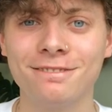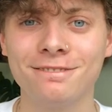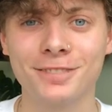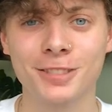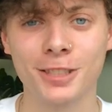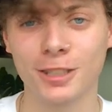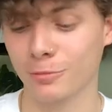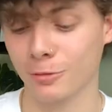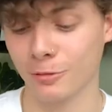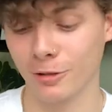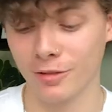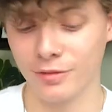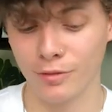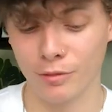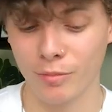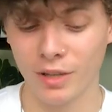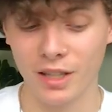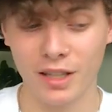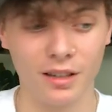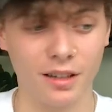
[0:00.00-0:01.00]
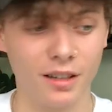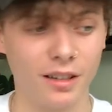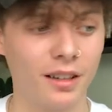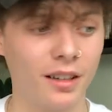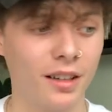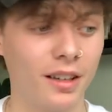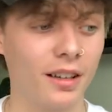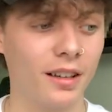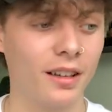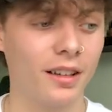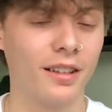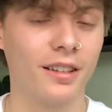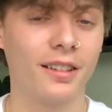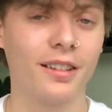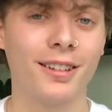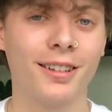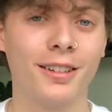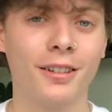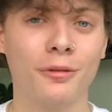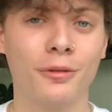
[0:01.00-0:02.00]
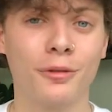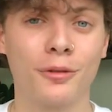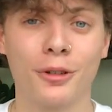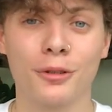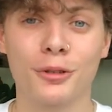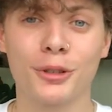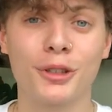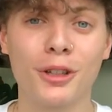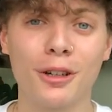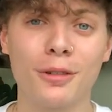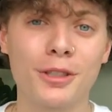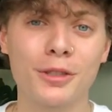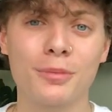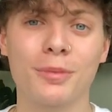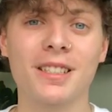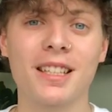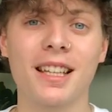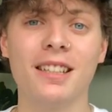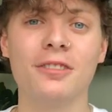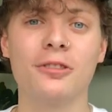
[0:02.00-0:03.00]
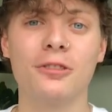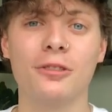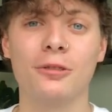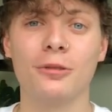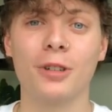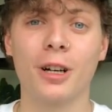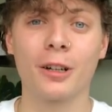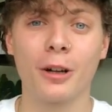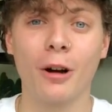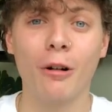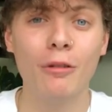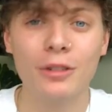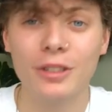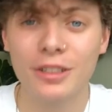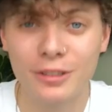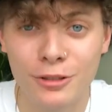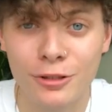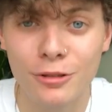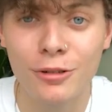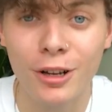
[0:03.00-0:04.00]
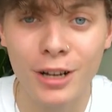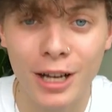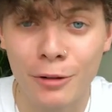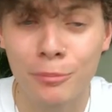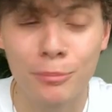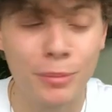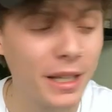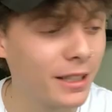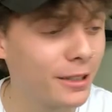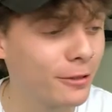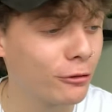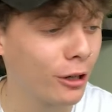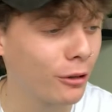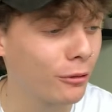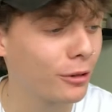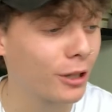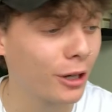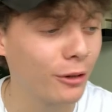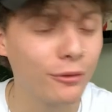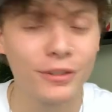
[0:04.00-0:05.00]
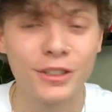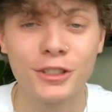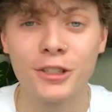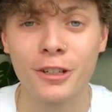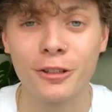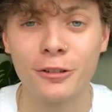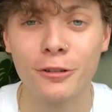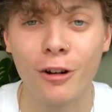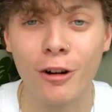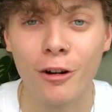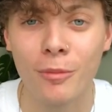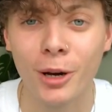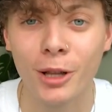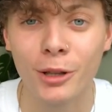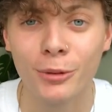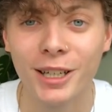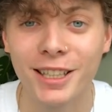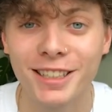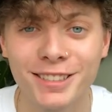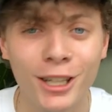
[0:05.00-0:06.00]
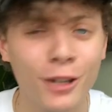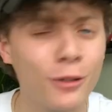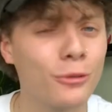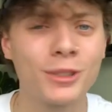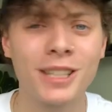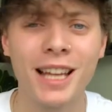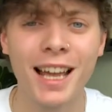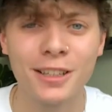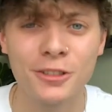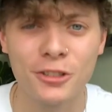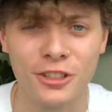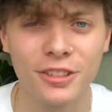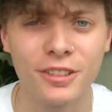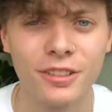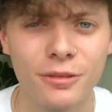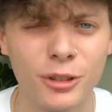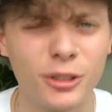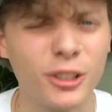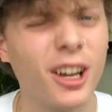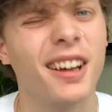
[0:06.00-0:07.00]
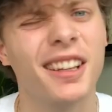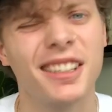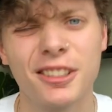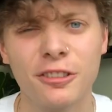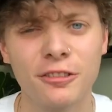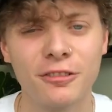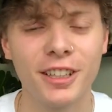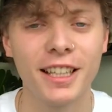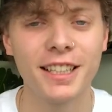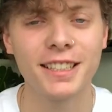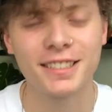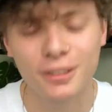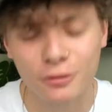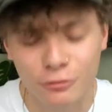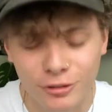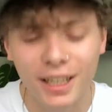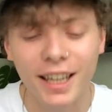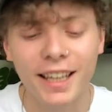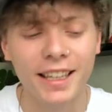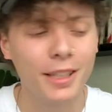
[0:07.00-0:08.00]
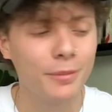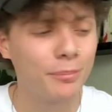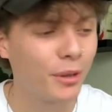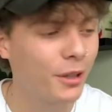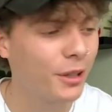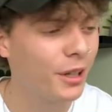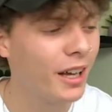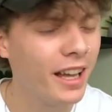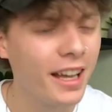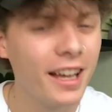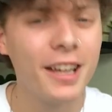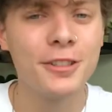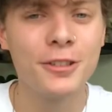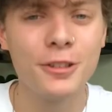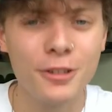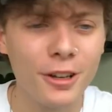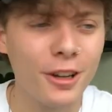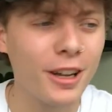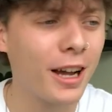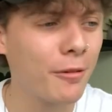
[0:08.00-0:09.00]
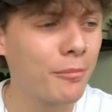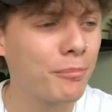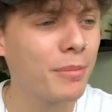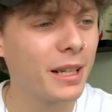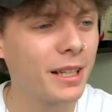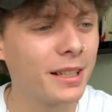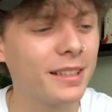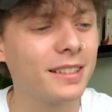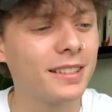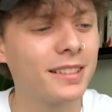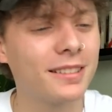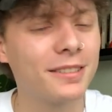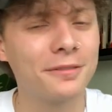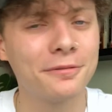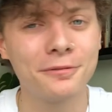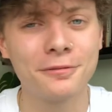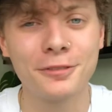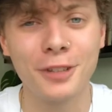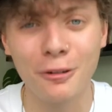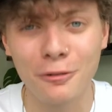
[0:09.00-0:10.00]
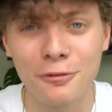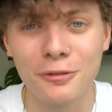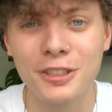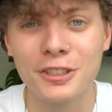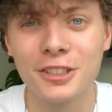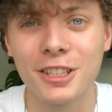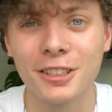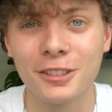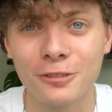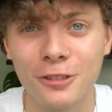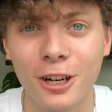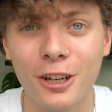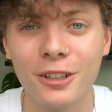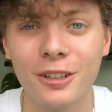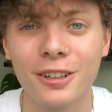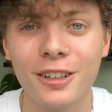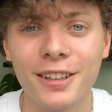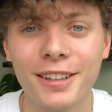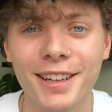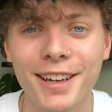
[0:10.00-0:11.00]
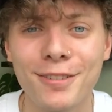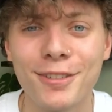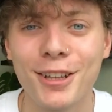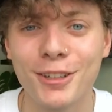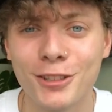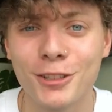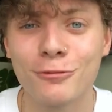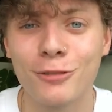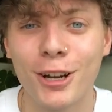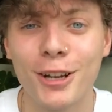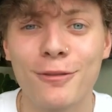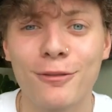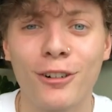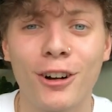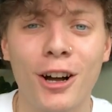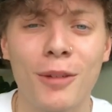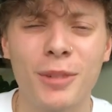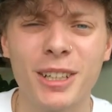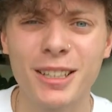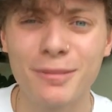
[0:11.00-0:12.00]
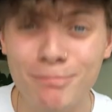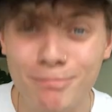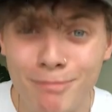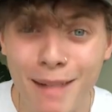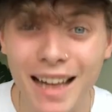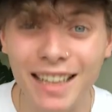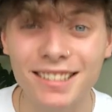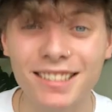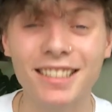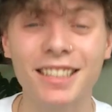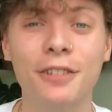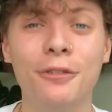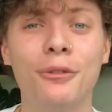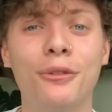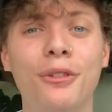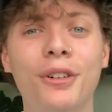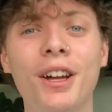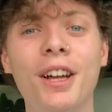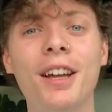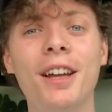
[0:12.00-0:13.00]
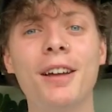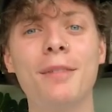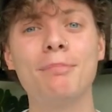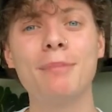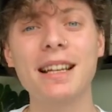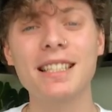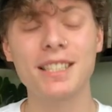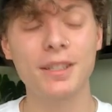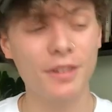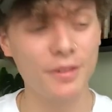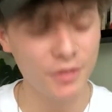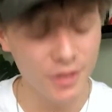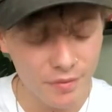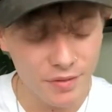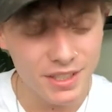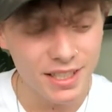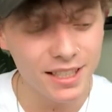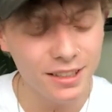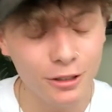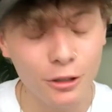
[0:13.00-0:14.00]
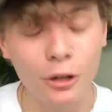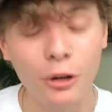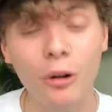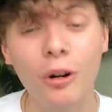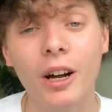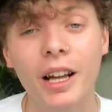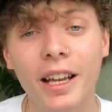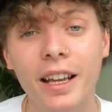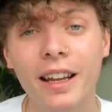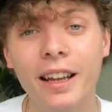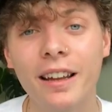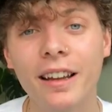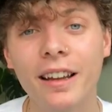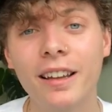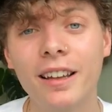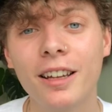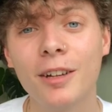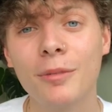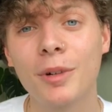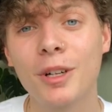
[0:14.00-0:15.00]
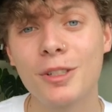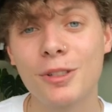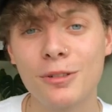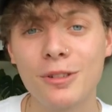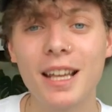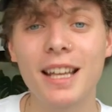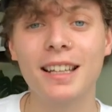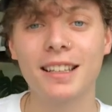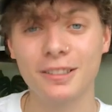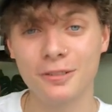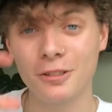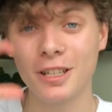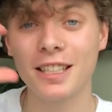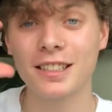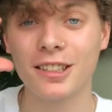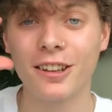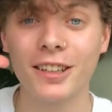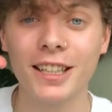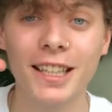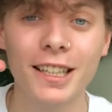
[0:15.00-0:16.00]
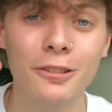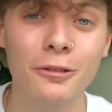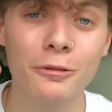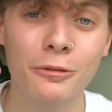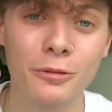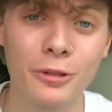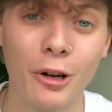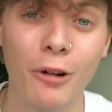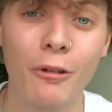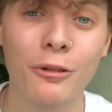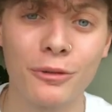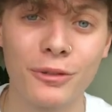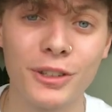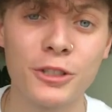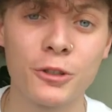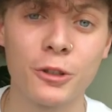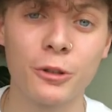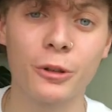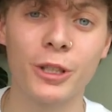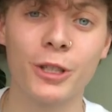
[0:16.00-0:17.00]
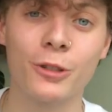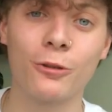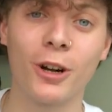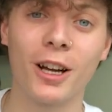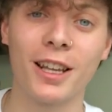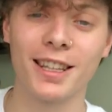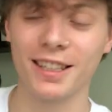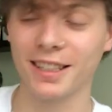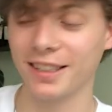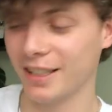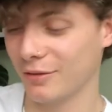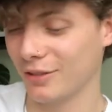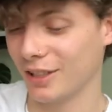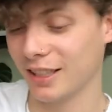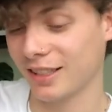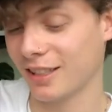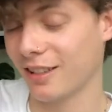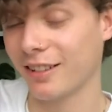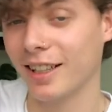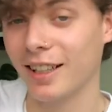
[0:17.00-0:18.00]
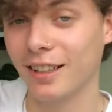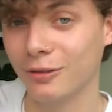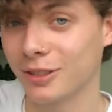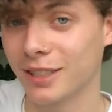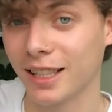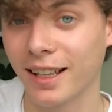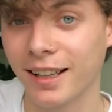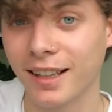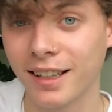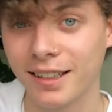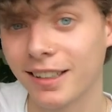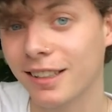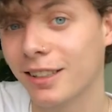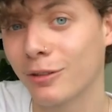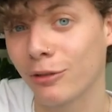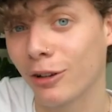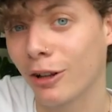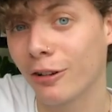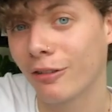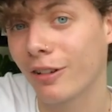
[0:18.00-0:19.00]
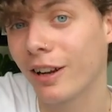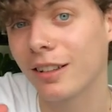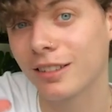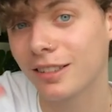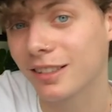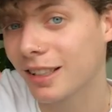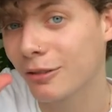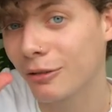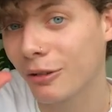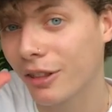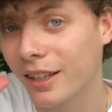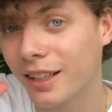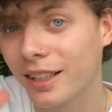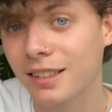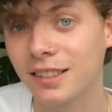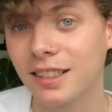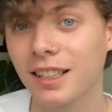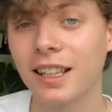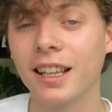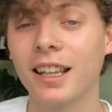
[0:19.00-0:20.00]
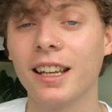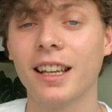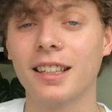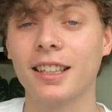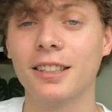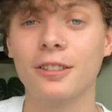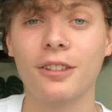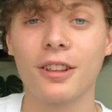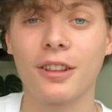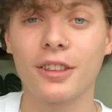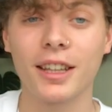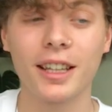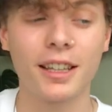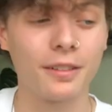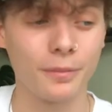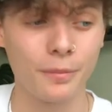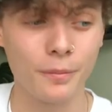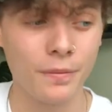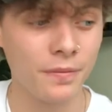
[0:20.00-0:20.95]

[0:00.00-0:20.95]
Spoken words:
Time to grow even bigger. We've got so much potential. Do you know how big goldfish can grow, by the way? It's a total tangent. Well, no, it's not really. It's still related. But do you know how big goldfish can grow if they're in the right environment? Massive. Massive. Have you ever seen a koi? Because you get tiny little goldfish kois, right, that live in a tiny little tank and they just float around as little things and they do their thing.